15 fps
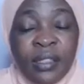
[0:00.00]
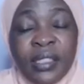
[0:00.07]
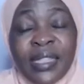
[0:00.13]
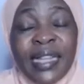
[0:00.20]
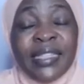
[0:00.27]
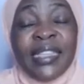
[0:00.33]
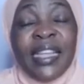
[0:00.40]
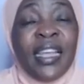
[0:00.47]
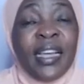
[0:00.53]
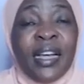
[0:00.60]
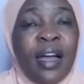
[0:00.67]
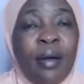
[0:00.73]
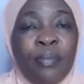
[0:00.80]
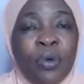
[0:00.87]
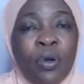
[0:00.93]
That's
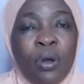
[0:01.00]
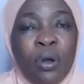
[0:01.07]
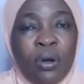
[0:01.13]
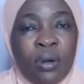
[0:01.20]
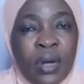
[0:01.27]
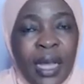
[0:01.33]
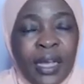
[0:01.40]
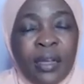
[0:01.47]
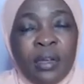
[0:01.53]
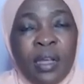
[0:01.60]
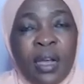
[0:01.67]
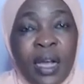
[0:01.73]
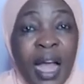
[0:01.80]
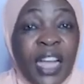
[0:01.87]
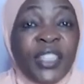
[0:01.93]
income or like
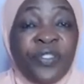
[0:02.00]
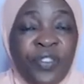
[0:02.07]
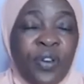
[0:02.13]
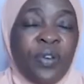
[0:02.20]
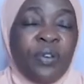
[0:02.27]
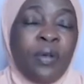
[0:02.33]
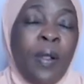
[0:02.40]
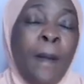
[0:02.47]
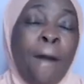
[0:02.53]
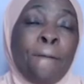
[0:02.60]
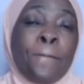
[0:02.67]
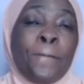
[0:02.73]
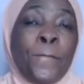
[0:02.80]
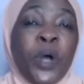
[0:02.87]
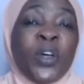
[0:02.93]
cash flow,
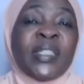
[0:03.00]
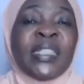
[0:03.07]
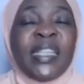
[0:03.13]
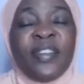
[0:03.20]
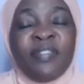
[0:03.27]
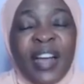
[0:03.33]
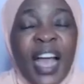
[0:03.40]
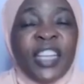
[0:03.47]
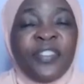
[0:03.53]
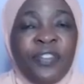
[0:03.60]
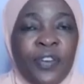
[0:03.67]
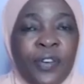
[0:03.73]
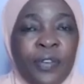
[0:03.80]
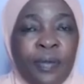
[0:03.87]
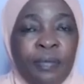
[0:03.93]
positive cash
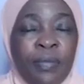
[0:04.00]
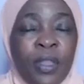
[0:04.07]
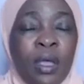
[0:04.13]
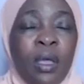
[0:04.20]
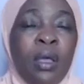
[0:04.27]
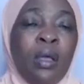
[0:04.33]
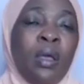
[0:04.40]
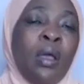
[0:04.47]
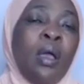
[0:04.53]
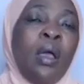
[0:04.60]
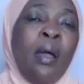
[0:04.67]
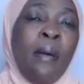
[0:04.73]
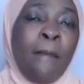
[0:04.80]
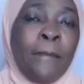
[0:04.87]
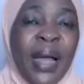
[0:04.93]
flow.
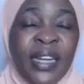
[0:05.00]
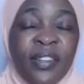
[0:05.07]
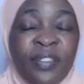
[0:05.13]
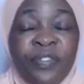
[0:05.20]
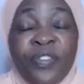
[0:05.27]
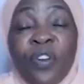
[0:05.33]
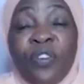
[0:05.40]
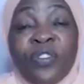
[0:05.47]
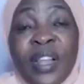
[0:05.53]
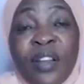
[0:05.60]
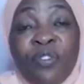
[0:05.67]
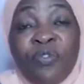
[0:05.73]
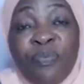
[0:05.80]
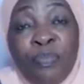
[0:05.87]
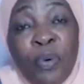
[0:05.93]
But for
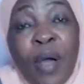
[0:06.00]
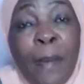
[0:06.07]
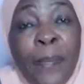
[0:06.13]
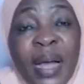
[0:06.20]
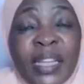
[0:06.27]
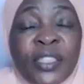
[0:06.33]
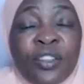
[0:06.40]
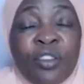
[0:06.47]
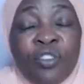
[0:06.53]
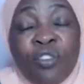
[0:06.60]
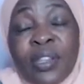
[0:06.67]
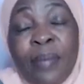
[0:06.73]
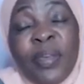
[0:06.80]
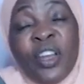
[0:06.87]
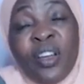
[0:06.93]
the poor person
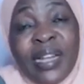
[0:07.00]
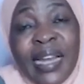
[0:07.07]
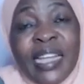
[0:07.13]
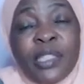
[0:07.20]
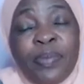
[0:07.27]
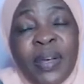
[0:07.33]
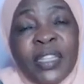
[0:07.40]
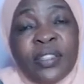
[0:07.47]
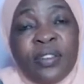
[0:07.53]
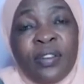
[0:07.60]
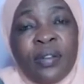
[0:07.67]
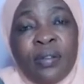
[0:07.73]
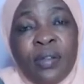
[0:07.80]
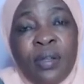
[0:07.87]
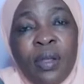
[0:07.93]
or the middle class
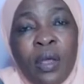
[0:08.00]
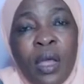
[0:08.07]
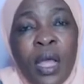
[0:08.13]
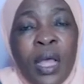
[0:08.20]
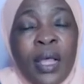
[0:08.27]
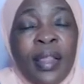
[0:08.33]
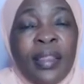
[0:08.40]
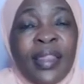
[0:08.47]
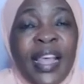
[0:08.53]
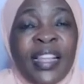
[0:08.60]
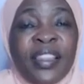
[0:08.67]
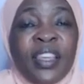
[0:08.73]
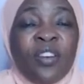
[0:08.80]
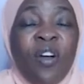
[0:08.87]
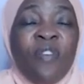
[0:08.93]
person, they
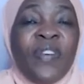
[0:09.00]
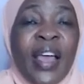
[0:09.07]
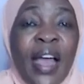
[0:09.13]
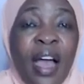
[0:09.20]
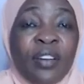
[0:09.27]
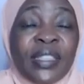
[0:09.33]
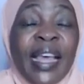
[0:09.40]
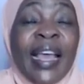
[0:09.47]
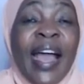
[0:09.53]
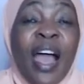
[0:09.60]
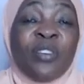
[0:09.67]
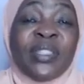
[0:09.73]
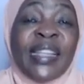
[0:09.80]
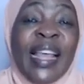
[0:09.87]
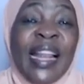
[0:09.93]
think of a
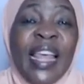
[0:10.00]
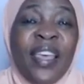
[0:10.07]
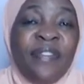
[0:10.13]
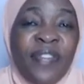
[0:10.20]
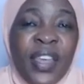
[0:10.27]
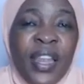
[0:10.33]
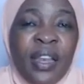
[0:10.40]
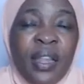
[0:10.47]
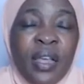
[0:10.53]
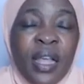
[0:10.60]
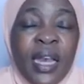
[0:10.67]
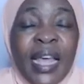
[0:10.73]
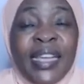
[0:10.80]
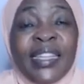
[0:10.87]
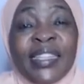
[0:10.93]
house they live in,
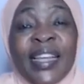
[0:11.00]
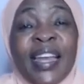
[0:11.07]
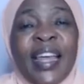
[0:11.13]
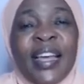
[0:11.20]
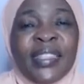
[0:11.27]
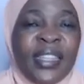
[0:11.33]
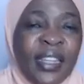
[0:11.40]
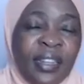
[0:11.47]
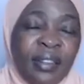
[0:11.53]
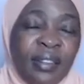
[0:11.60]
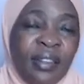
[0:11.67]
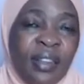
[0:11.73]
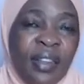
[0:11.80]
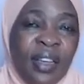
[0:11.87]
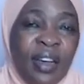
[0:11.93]
like it's an asset,
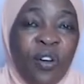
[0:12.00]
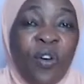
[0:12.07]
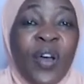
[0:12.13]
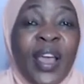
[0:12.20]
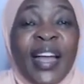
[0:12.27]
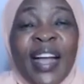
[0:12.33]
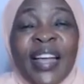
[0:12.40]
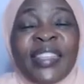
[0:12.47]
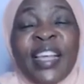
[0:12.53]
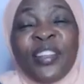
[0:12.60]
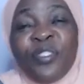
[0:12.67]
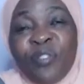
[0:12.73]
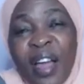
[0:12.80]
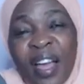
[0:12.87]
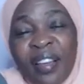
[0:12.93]
or a car they
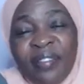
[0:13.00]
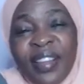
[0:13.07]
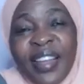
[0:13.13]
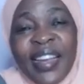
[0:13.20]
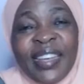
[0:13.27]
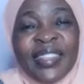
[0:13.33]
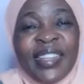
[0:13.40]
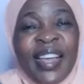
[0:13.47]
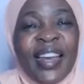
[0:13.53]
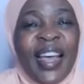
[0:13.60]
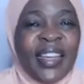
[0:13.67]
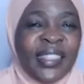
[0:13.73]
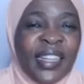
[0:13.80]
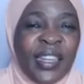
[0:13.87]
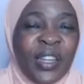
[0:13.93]
drive, like it's an
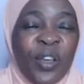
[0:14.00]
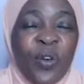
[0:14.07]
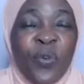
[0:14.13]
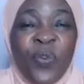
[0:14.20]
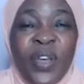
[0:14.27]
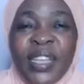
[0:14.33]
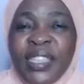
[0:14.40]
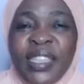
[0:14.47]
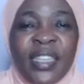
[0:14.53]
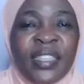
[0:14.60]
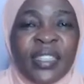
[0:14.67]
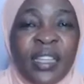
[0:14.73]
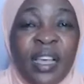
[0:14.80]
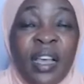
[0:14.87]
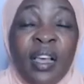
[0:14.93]
asset, which
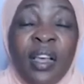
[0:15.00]
is,